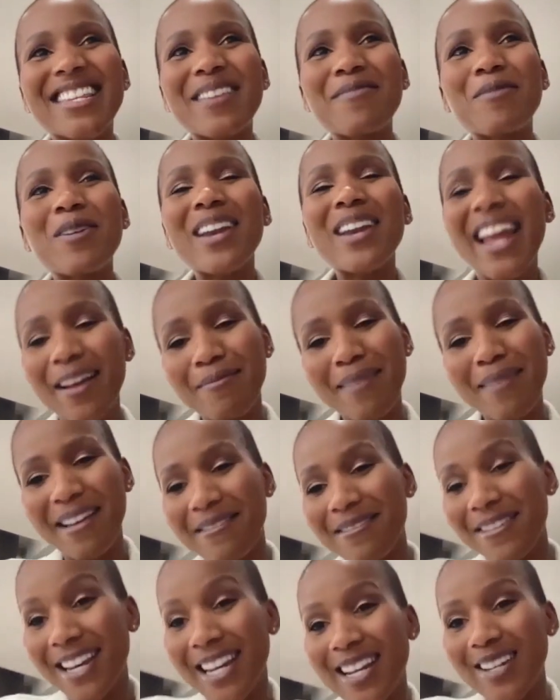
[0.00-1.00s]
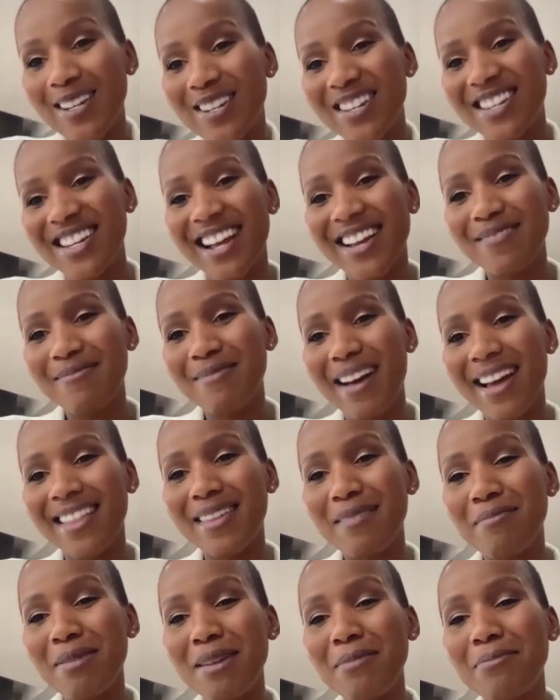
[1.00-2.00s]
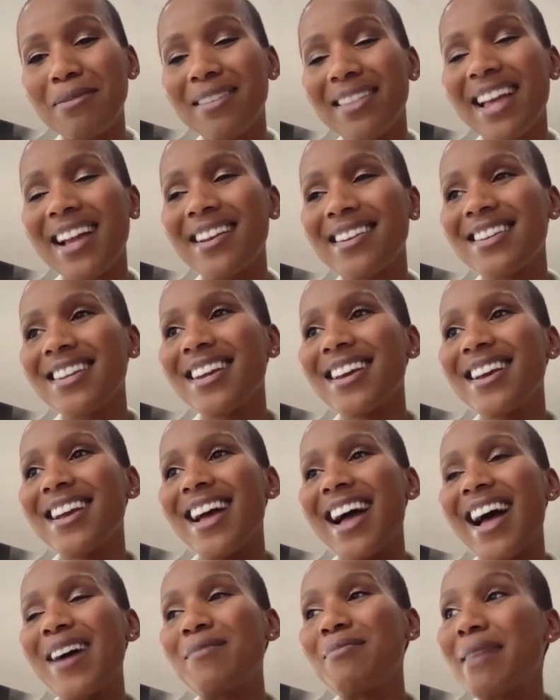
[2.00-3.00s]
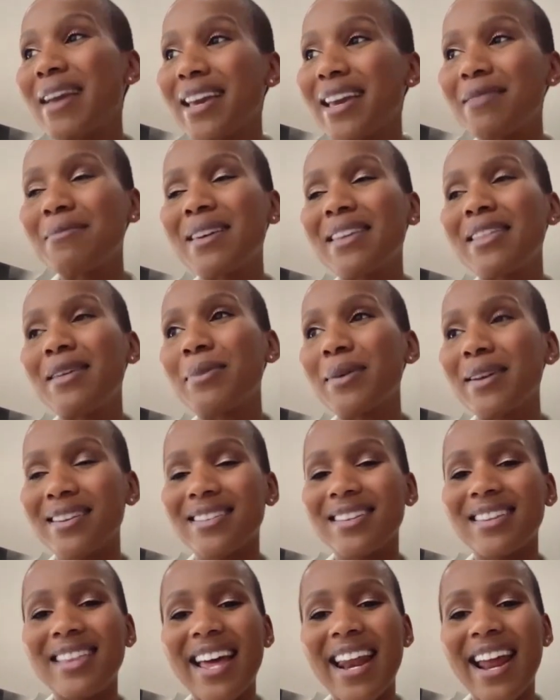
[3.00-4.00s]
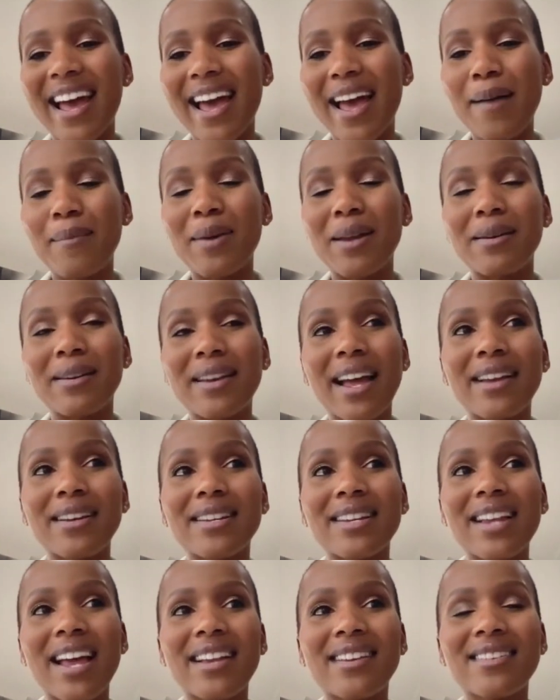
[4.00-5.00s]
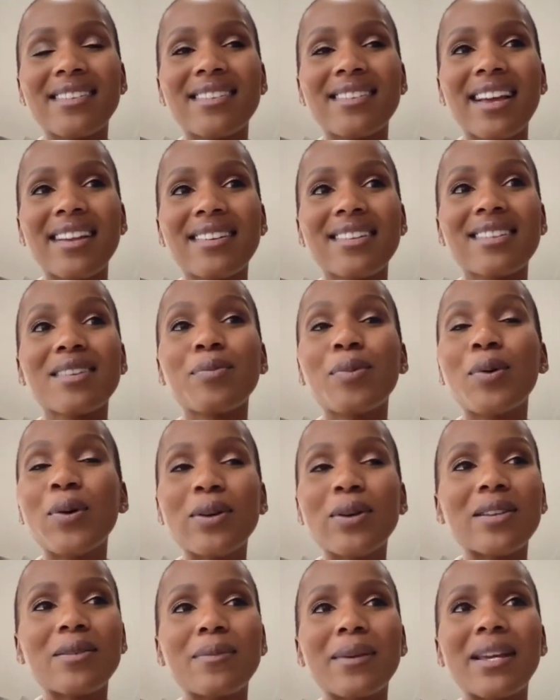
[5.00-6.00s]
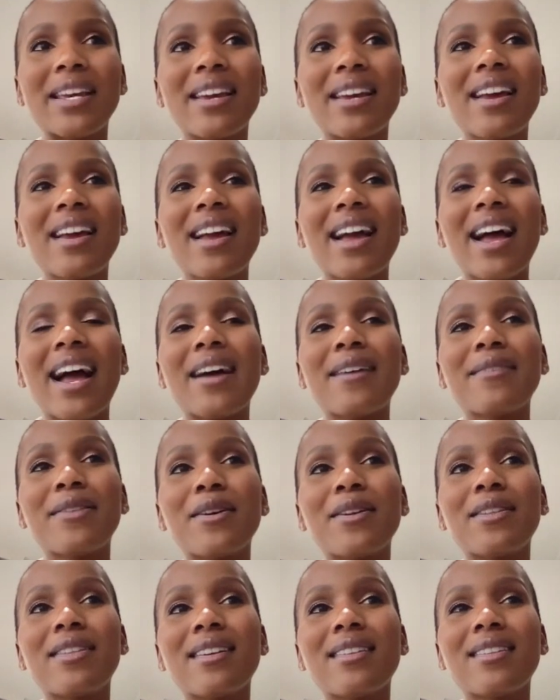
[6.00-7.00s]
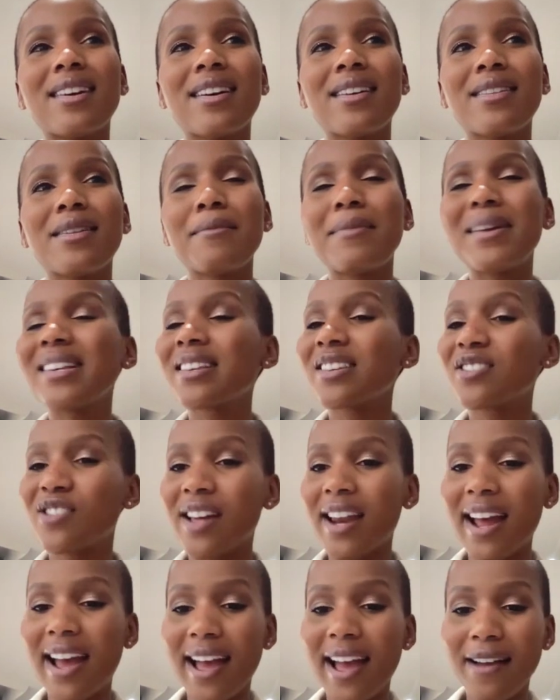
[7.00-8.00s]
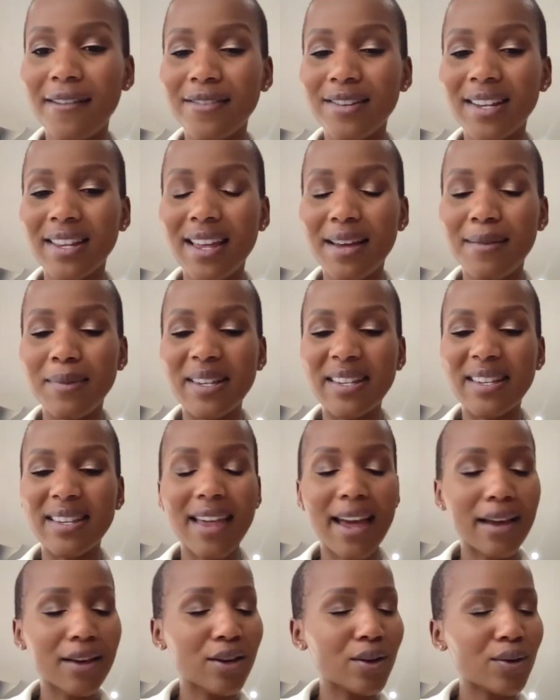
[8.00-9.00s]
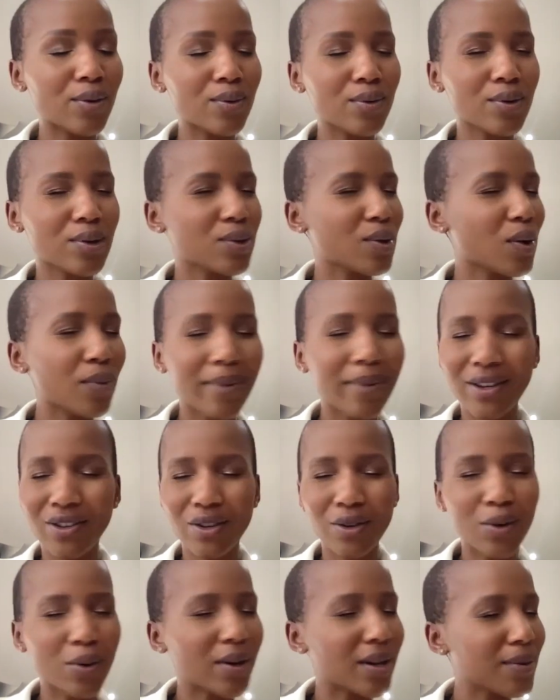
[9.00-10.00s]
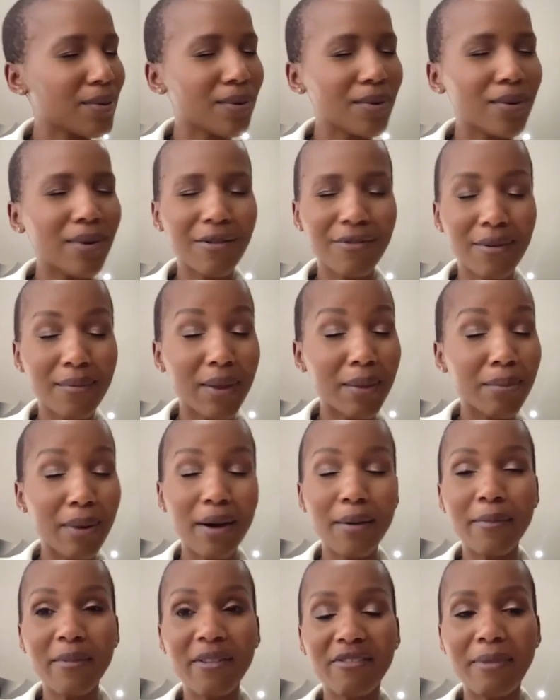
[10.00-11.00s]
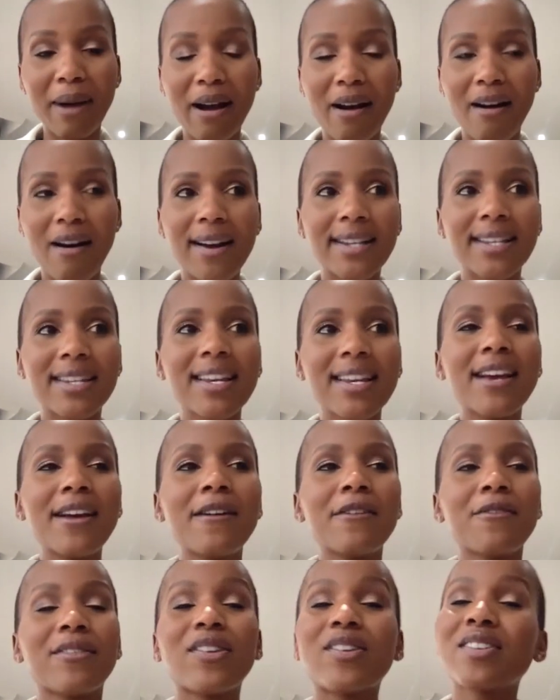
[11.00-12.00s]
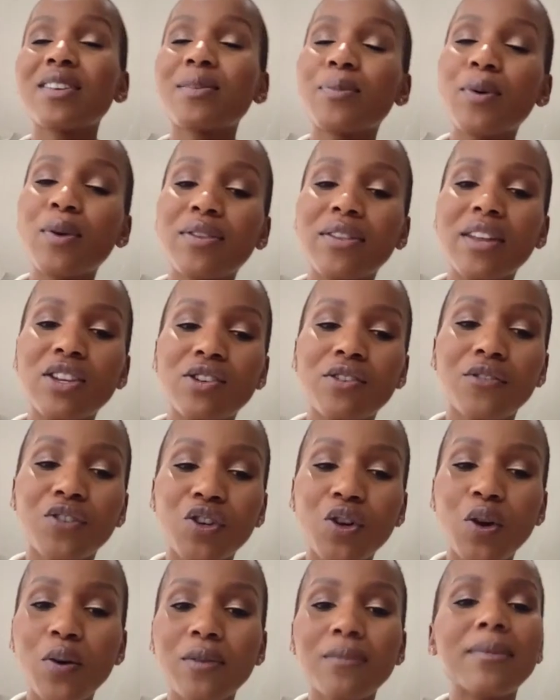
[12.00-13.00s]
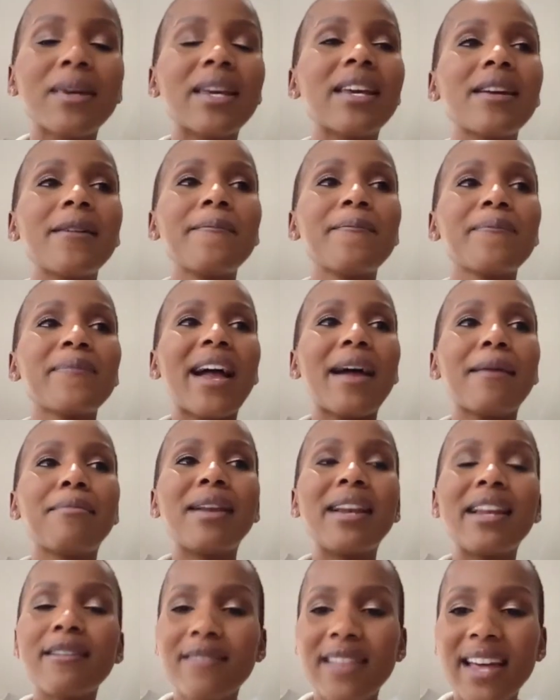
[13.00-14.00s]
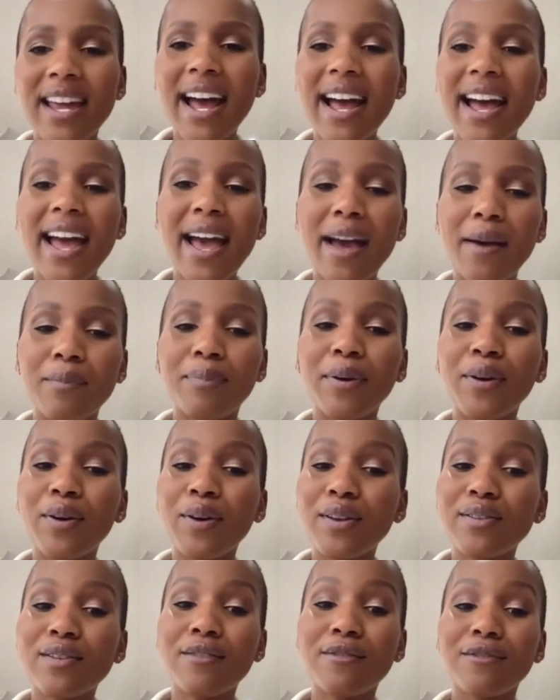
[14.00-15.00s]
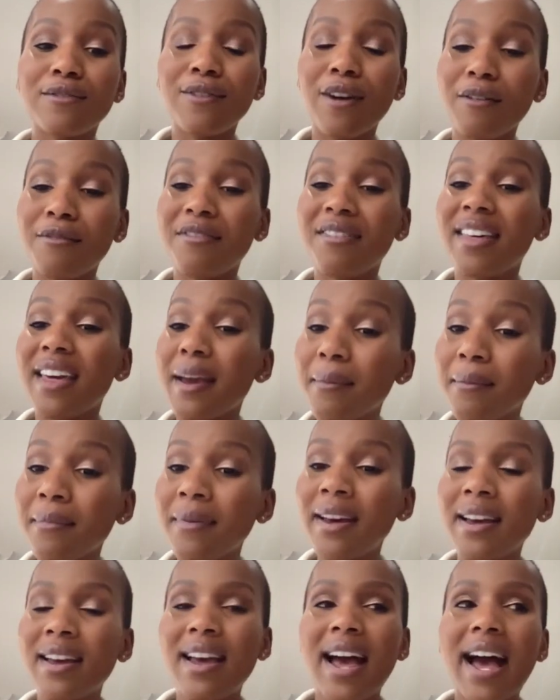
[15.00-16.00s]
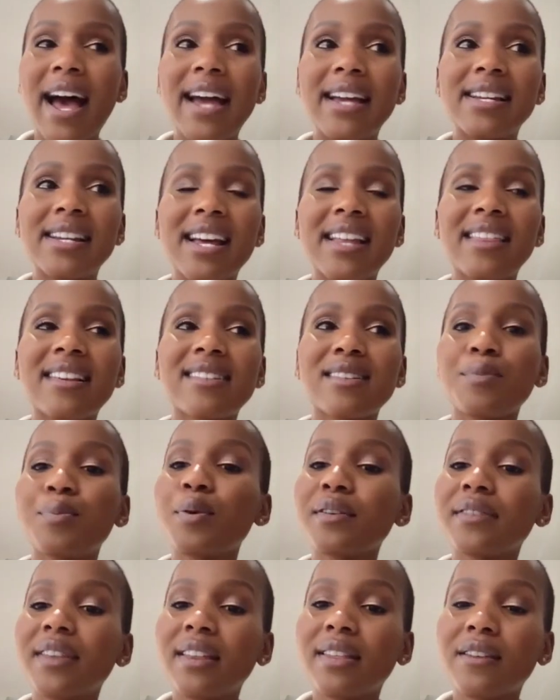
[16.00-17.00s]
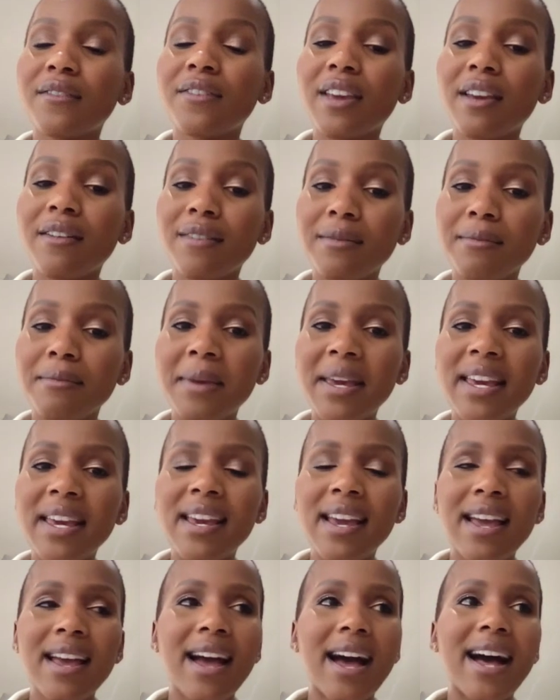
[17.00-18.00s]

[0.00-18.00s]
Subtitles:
They're more like my village, like the people that make me the person that I am and support me. And the message that I have to them is thank you so much, Ndoriwuwa, from the bottom of my heart for the support that you've shown me. I believe that I am because of them and the support that they've given me.